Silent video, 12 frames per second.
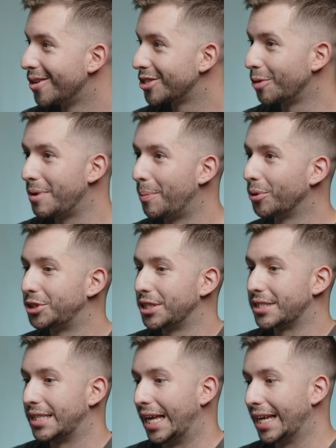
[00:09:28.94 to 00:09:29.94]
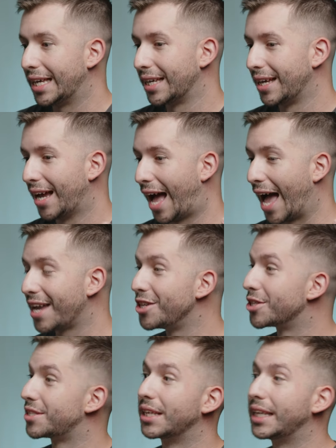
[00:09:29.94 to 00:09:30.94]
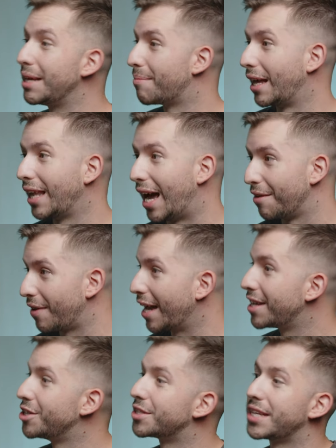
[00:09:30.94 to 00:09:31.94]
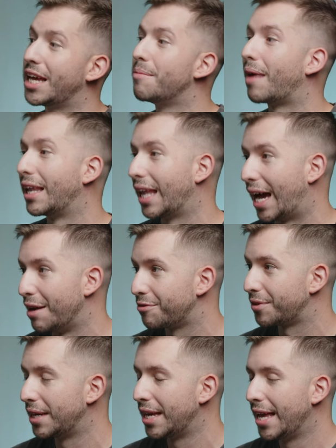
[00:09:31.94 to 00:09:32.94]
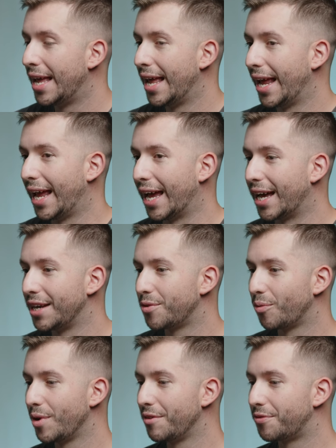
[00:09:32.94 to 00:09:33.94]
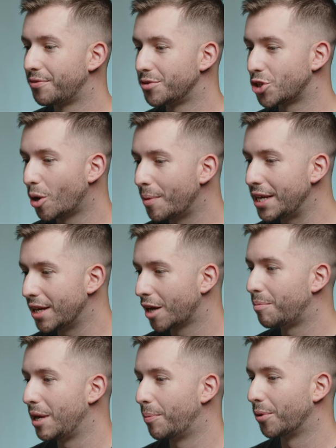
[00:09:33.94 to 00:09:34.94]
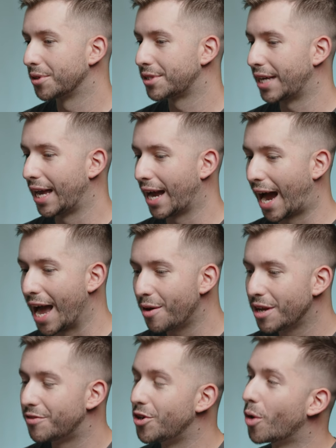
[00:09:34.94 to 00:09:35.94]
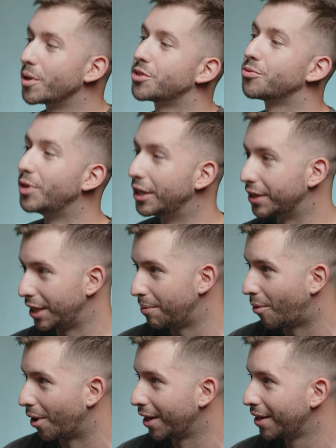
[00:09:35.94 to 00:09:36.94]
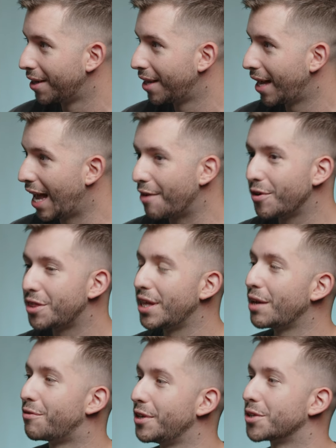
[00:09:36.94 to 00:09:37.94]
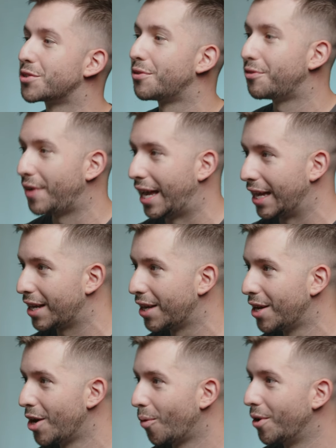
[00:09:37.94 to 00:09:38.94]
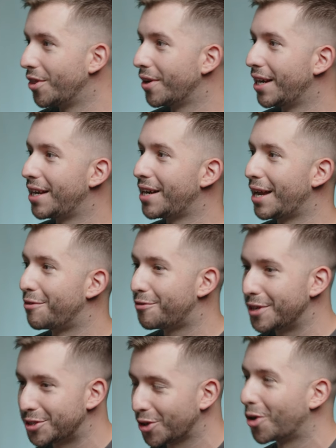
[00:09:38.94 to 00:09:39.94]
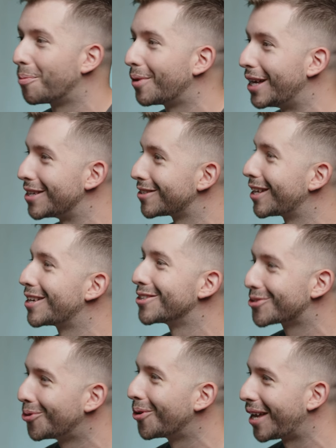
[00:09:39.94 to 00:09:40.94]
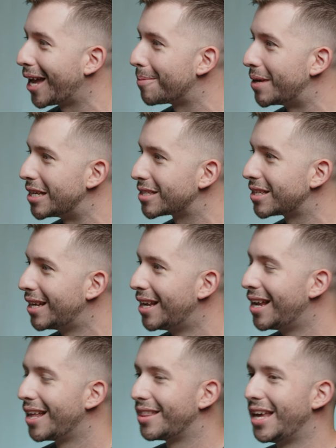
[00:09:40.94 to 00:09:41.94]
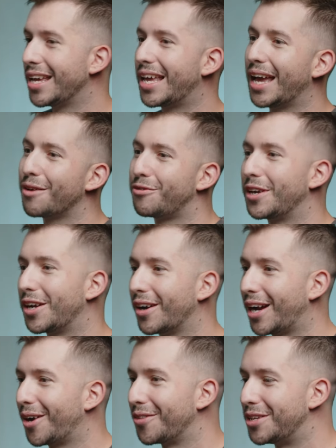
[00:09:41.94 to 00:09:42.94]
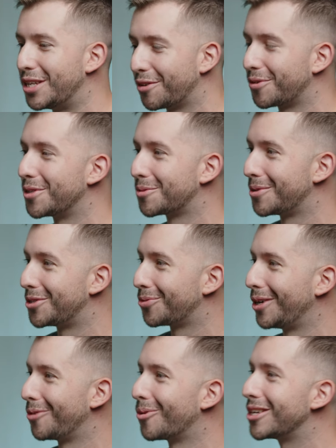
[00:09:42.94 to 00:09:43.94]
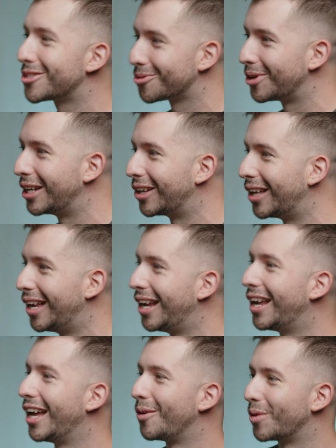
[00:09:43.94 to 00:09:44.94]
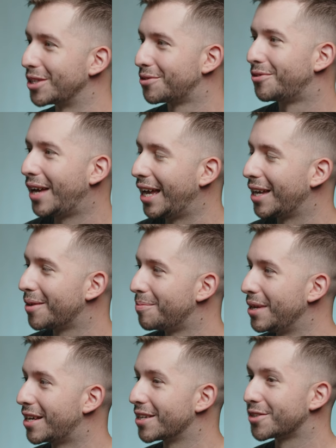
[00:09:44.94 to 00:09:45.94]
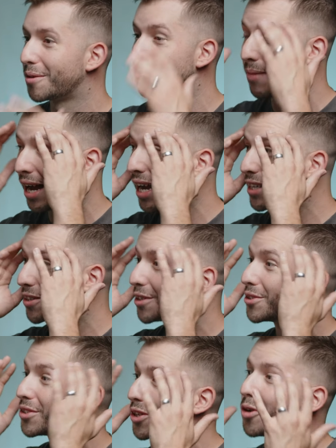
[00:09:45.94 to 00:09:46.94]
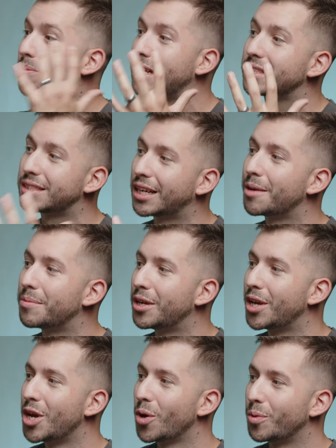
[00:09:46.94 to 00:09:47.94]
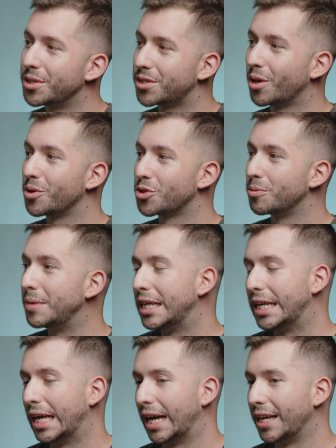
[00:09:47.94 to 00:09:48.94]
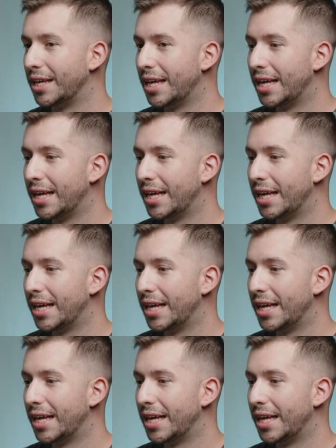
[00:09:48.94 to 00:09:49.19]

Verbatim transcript: so people just think, I can just delete my life. I can just end my life. And we've so many young people say, I don't even know what's real anymore. Everything feels fake. When they're in a physical place, like a school campus, mm. they can't figure out the difference between what's real and what's fake because our minds are so messed up with social media.